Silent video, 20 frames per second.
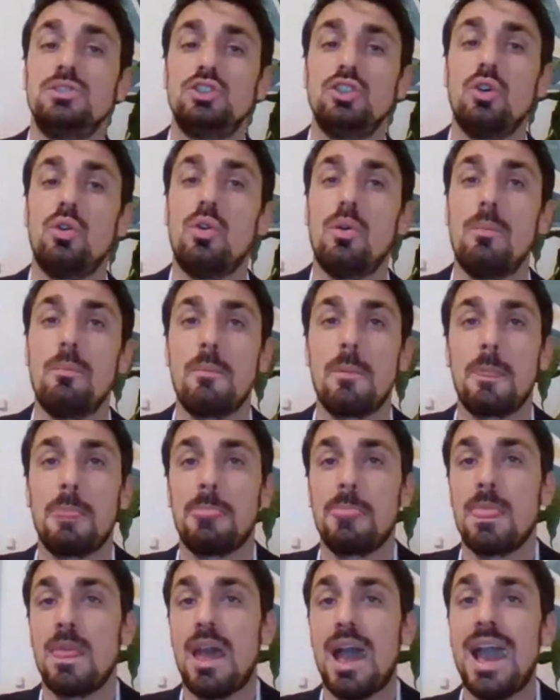So
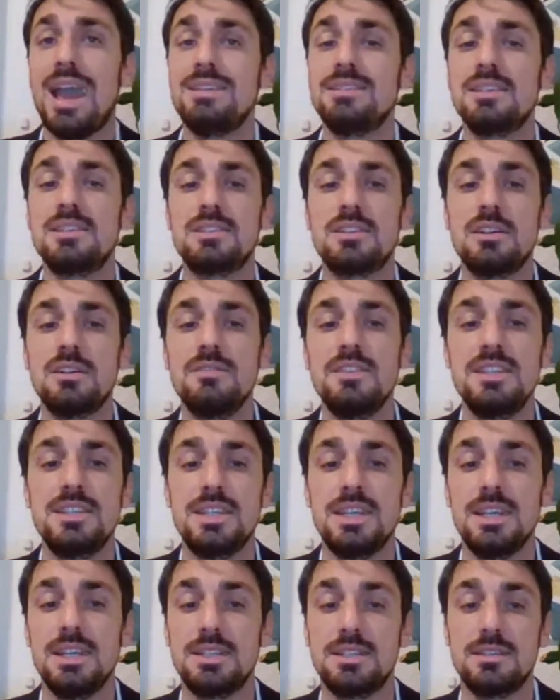as a
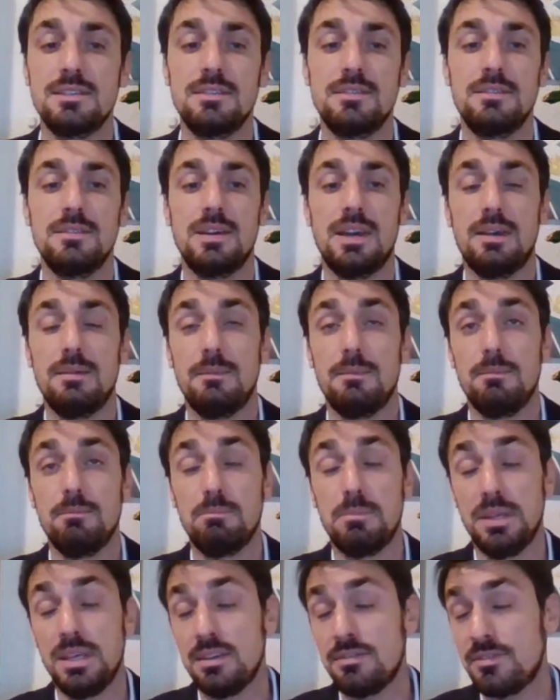service is
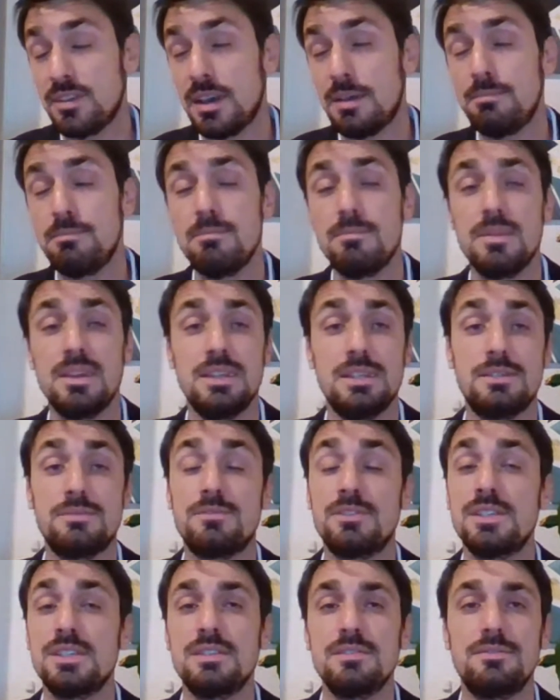BFM is
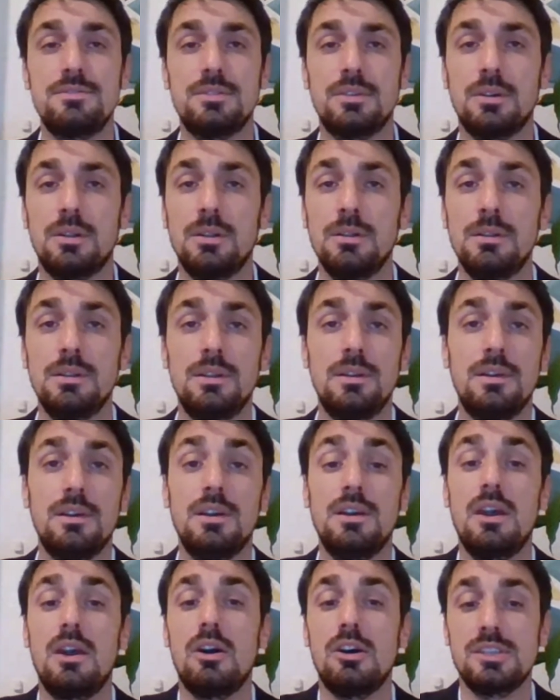first of all
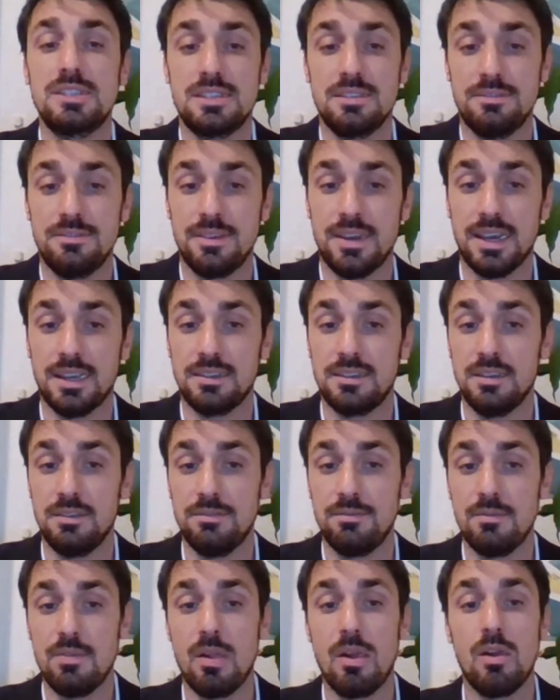cost effective.
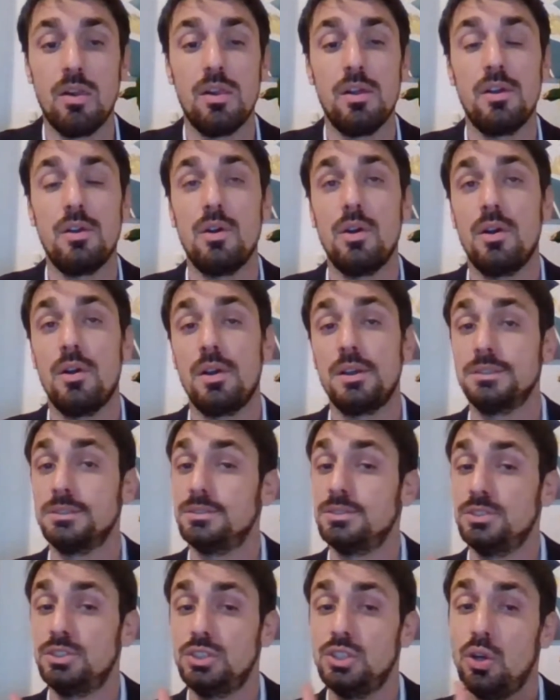
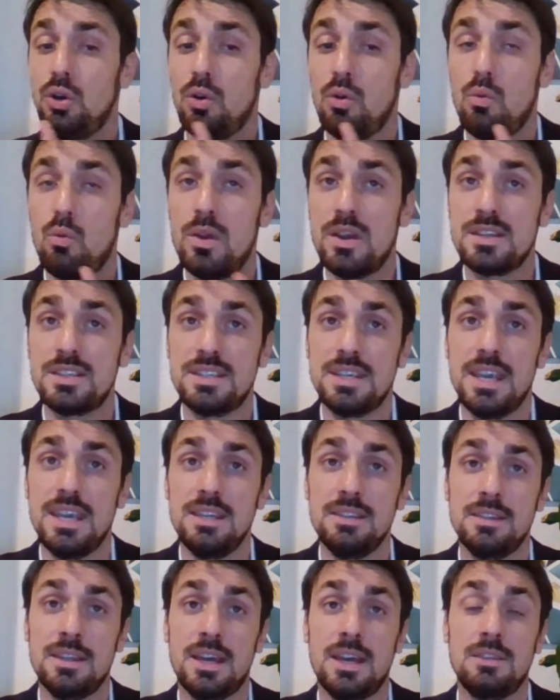So we're
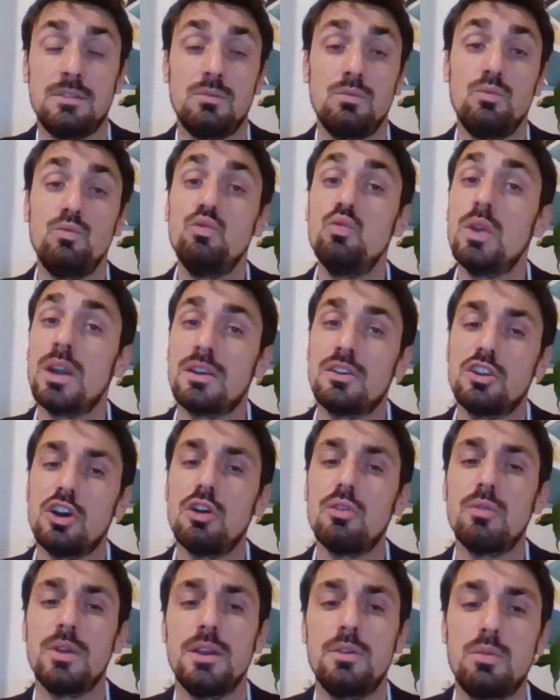saying that we are
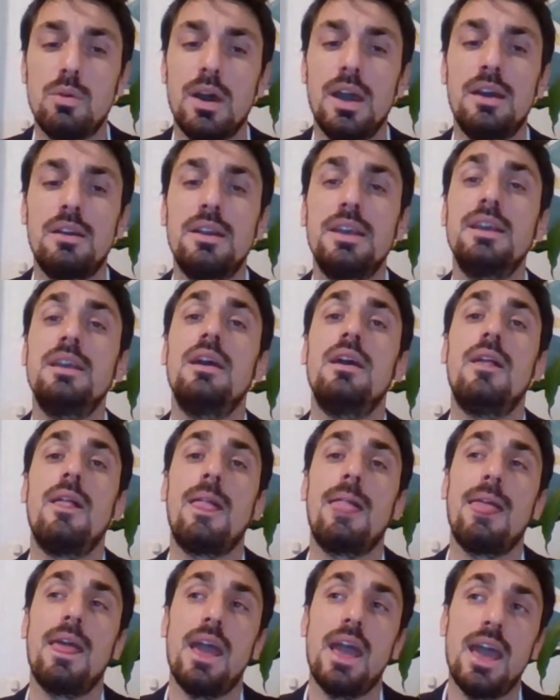not requiring
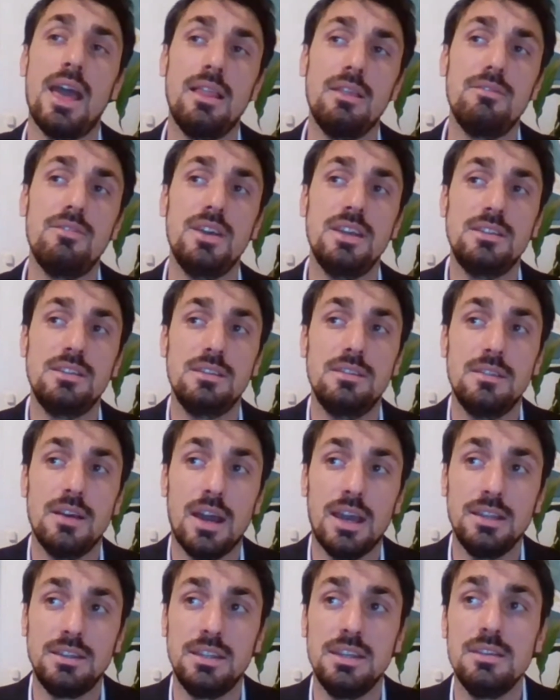elevated
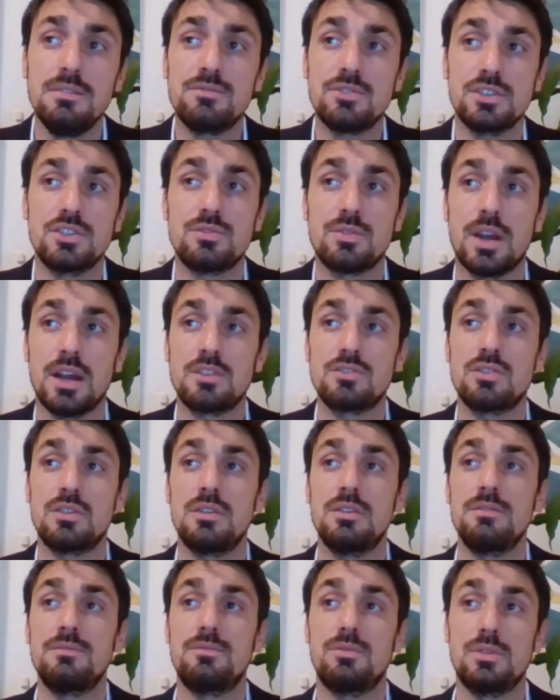IT
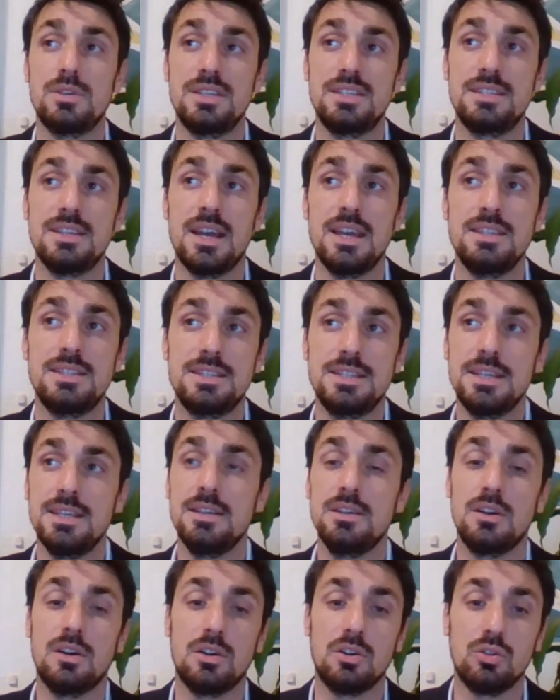infrastructure for
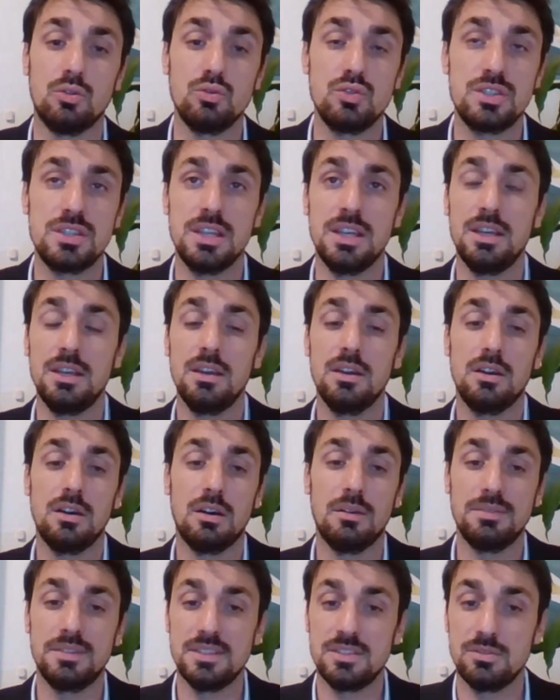sizing, hosting
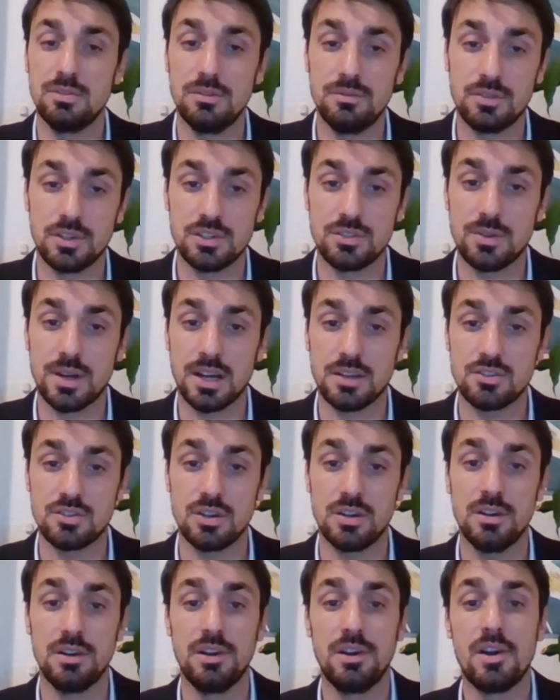of this new
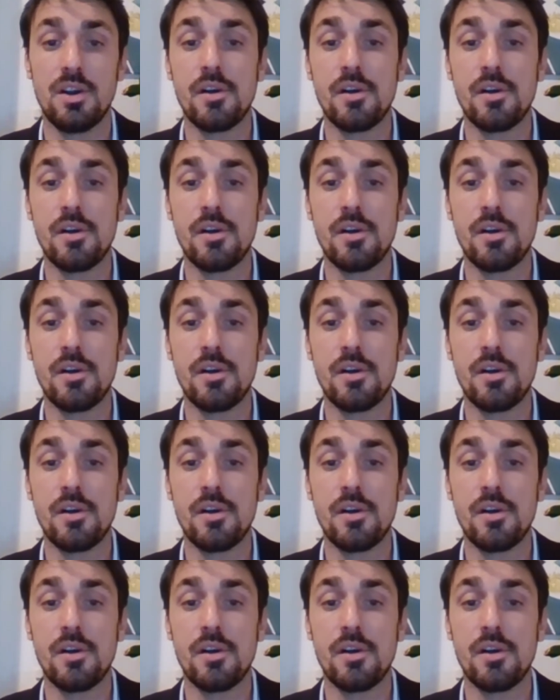infrastructure.